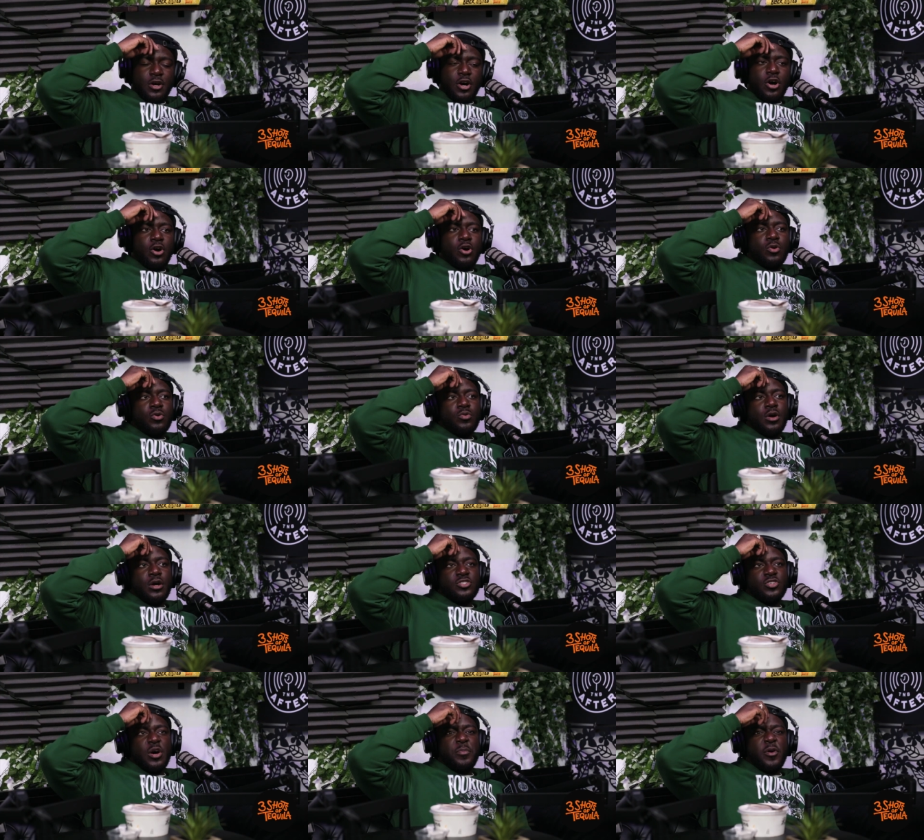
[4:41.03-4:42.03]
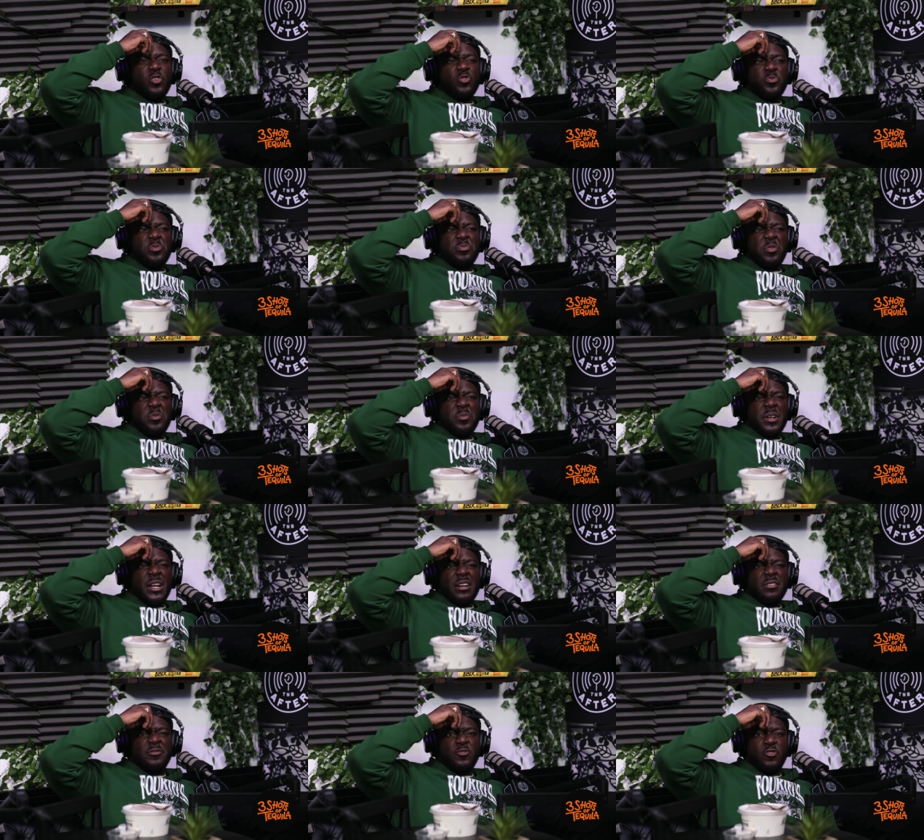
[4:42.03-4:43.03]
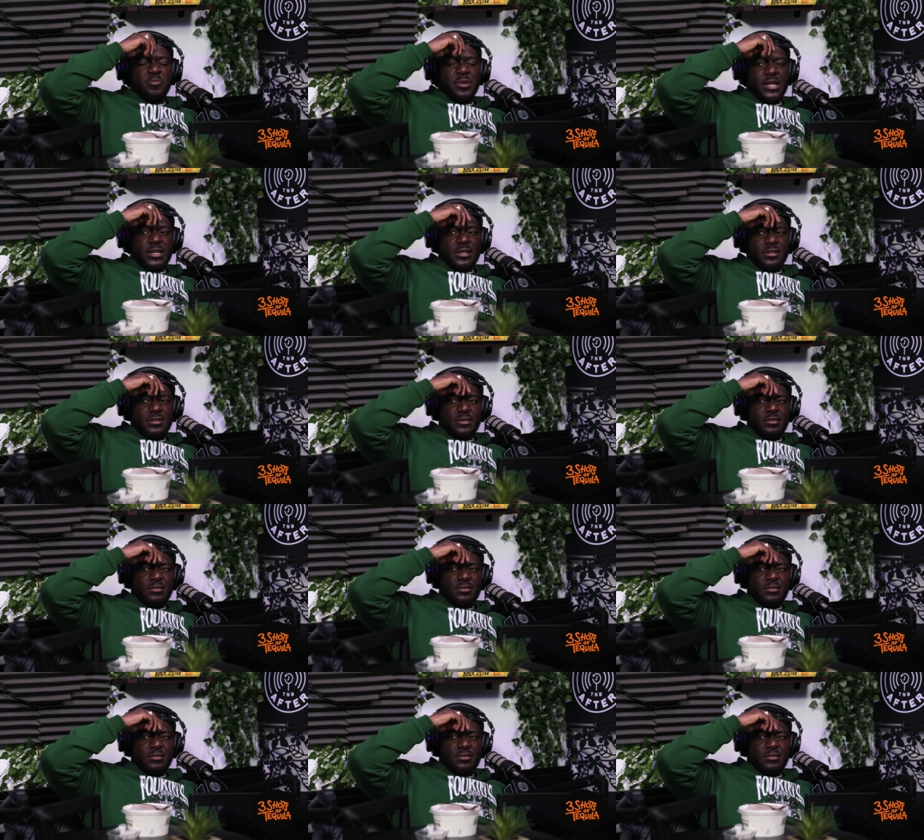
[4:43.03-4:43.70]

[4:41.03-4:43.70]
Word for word: Oh, uh, so a bottle would probably be like four million.